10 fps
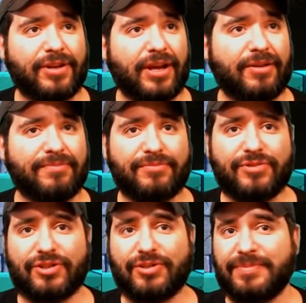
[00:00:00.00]
Uh,
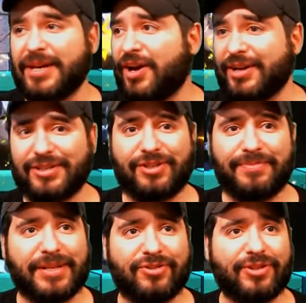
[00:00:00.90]
just to be honest,
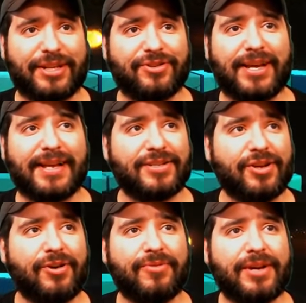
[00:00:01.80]
to be to let you guys
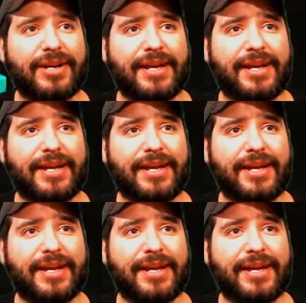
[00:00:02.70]
know,